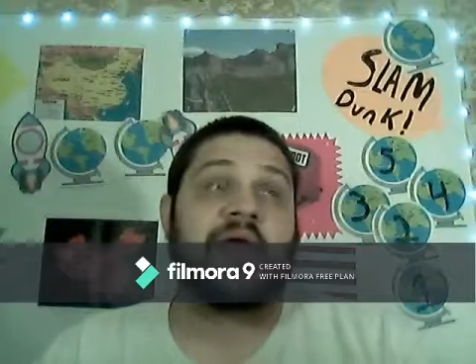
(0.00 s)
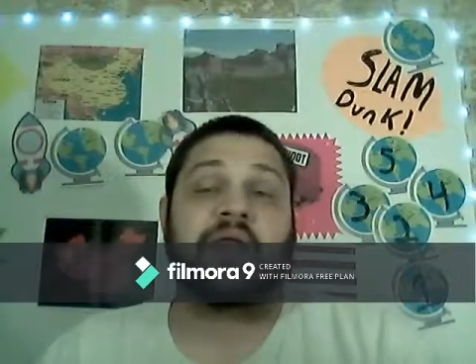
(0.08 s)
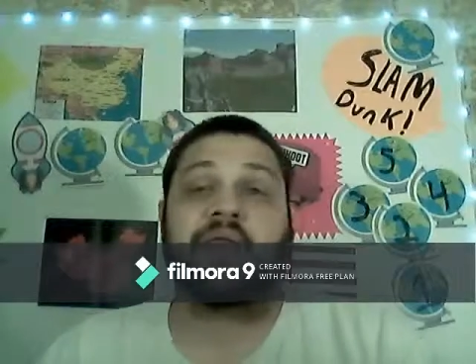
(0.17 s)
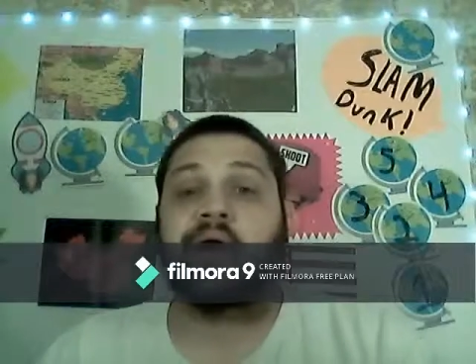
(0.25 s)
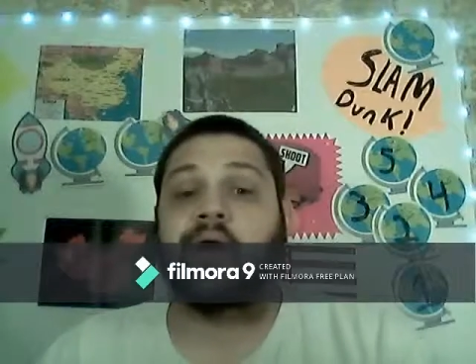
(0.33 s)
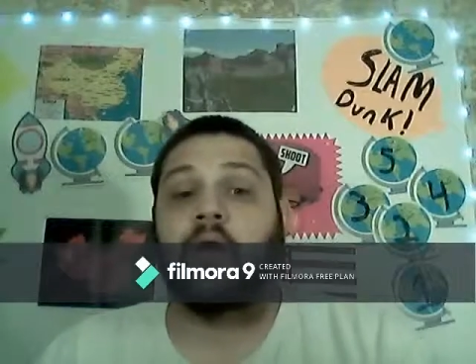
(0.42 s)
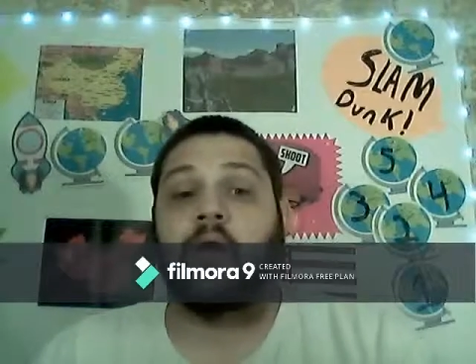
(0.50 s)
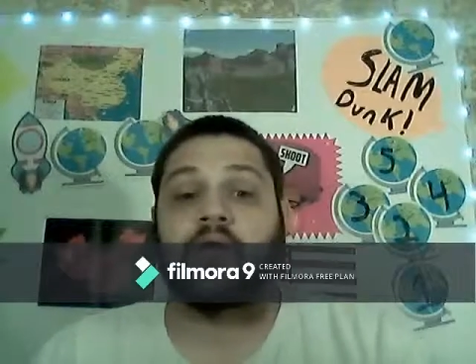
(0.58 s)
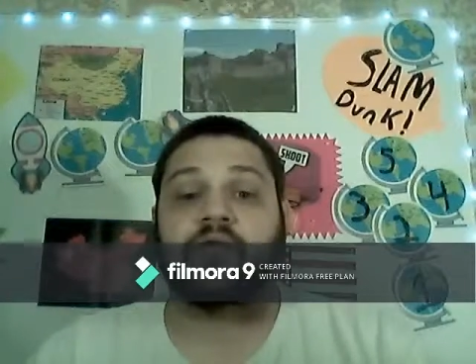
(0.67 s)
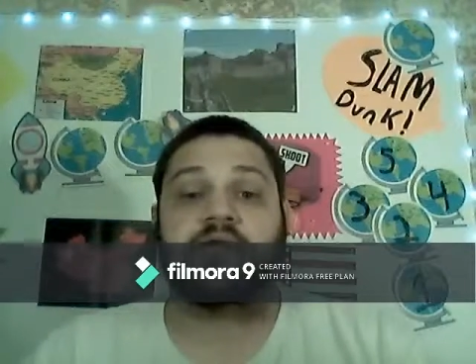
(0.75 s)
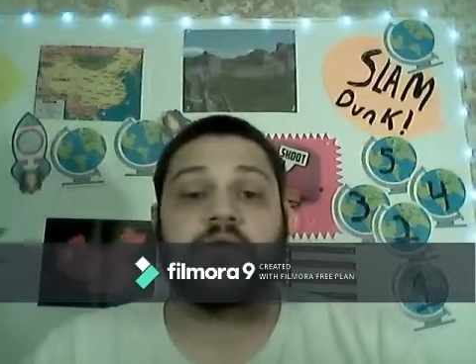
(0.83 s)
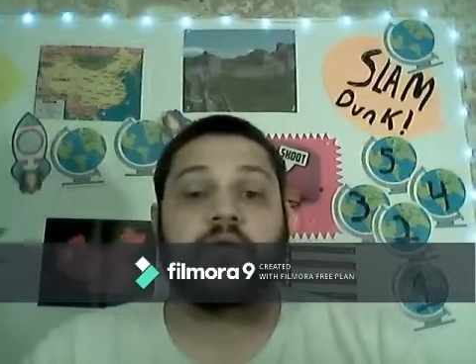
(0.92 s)
and I
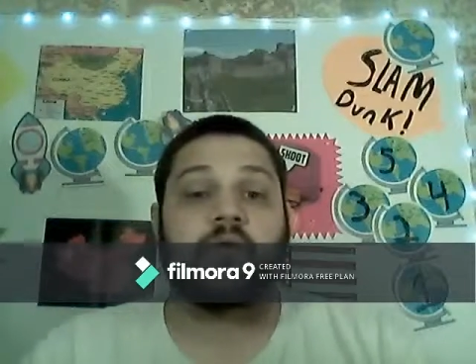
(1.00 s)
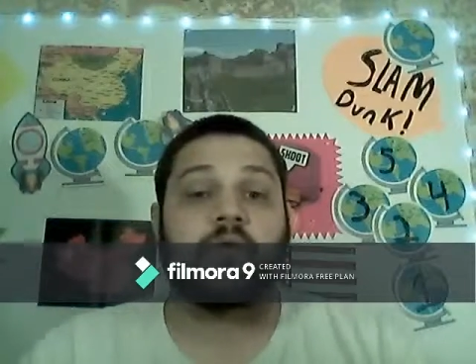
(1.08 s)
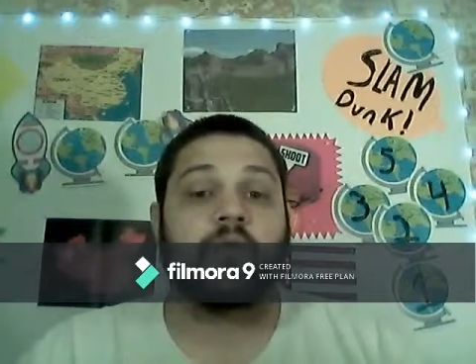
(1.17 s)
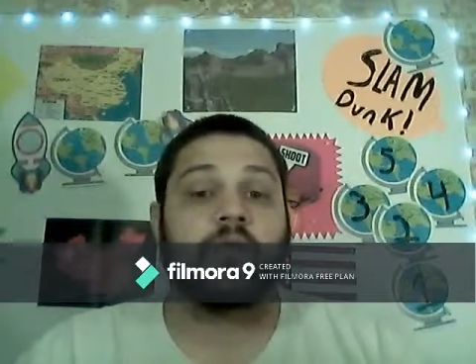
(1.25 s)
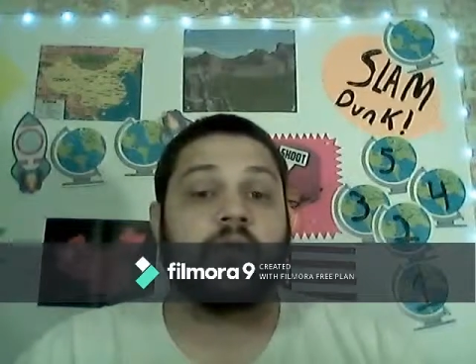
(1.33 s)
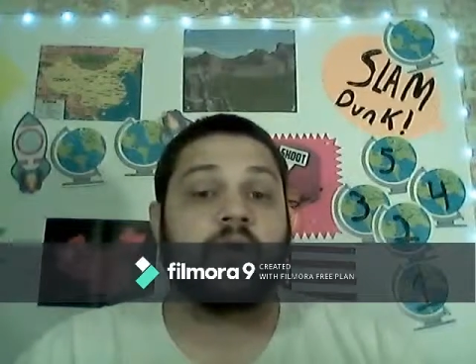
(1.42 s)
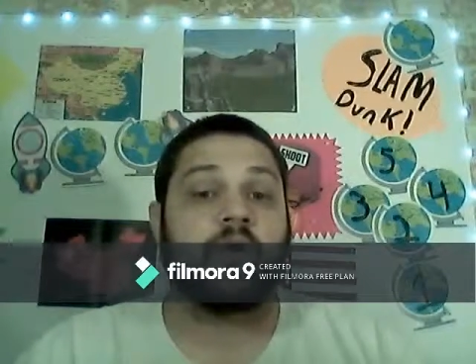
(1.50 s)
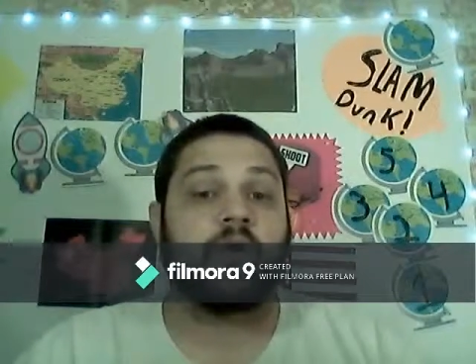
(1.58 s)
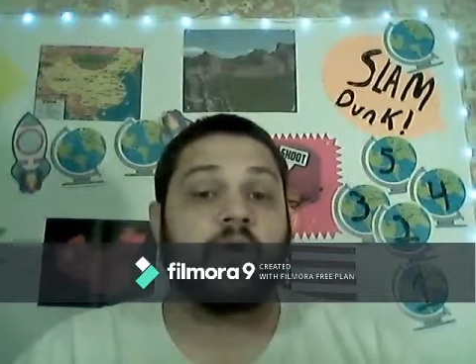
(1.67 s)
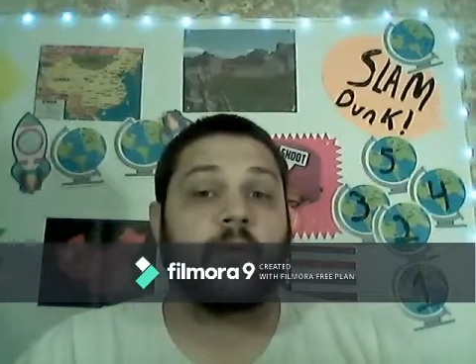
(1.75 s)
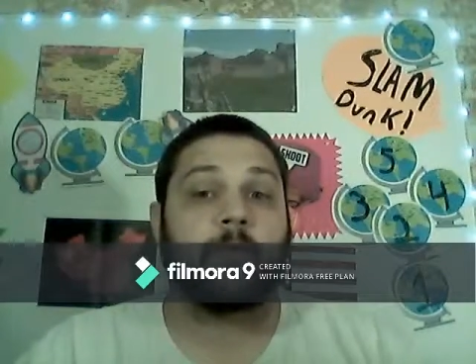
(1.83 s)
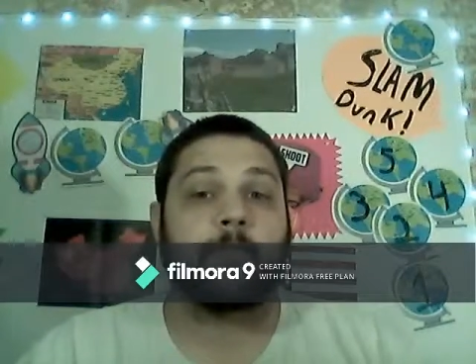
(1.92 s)
also
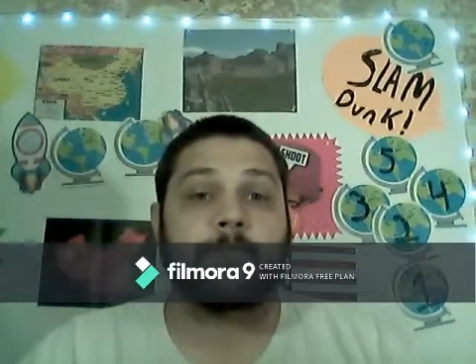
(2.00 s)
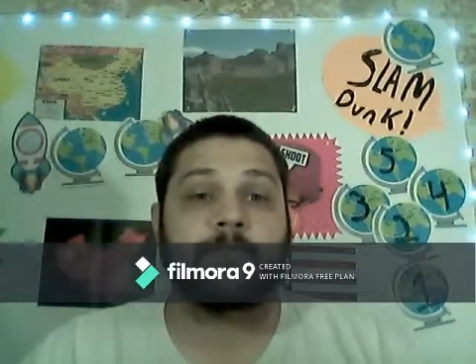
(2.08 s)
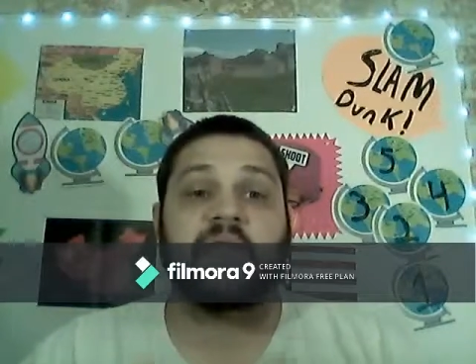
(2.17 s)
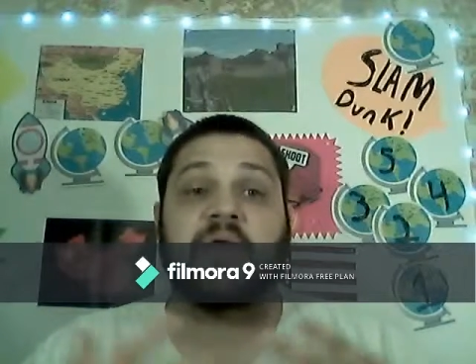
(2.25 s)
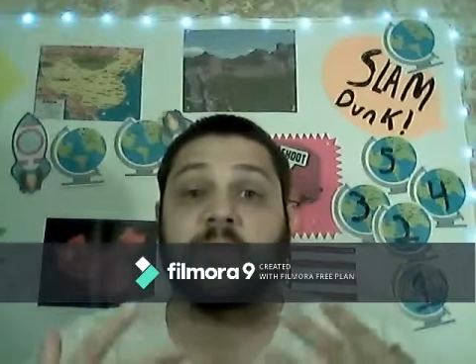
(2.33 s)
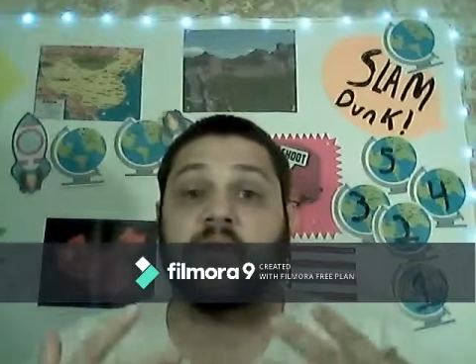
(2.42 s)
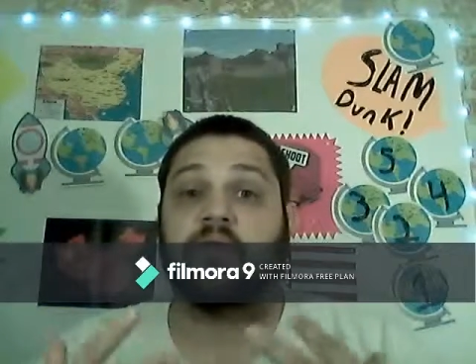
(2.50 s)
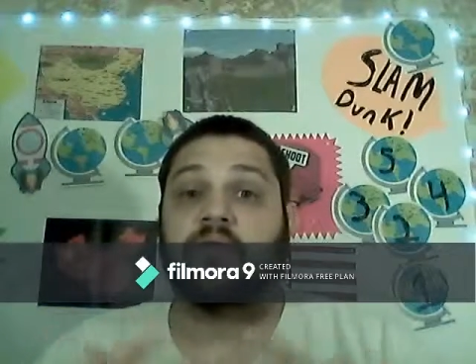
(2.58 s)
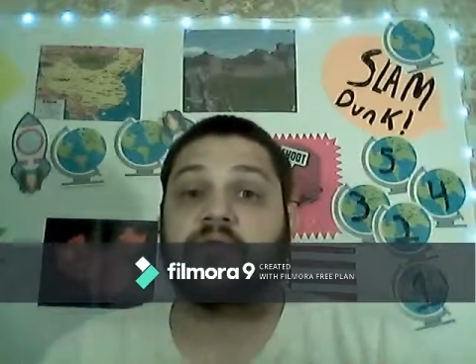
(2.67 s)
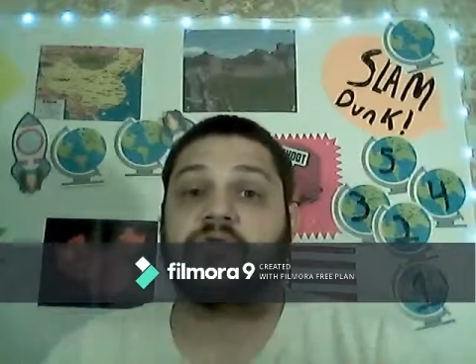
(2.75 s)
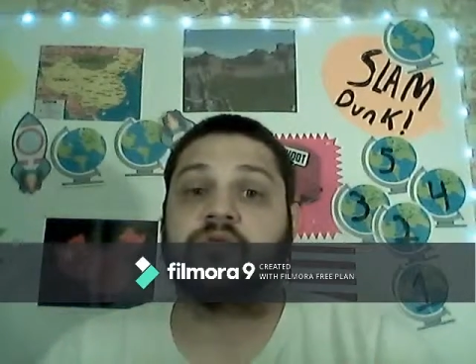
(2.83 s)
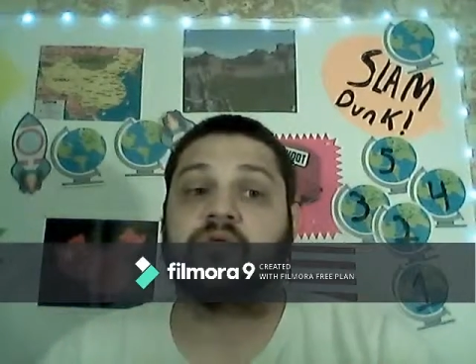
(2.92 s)
am
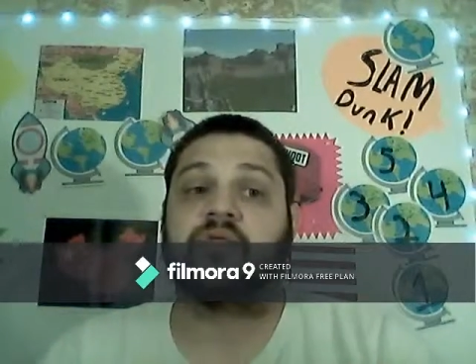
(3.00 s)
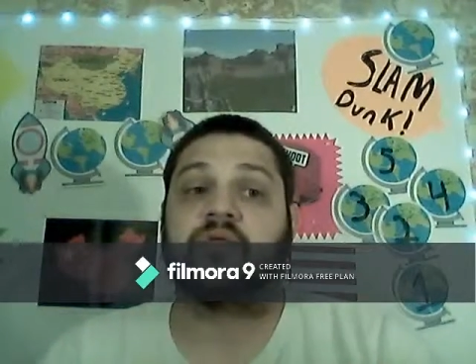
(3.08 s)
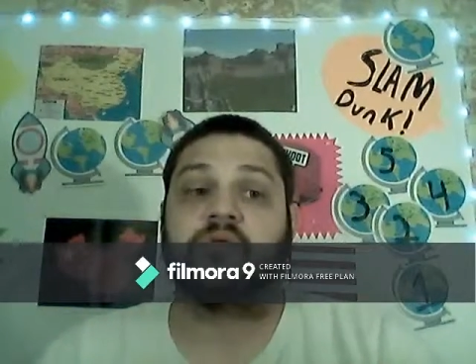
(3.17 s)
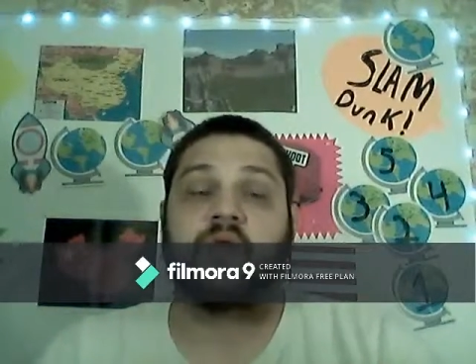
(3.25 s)
a student.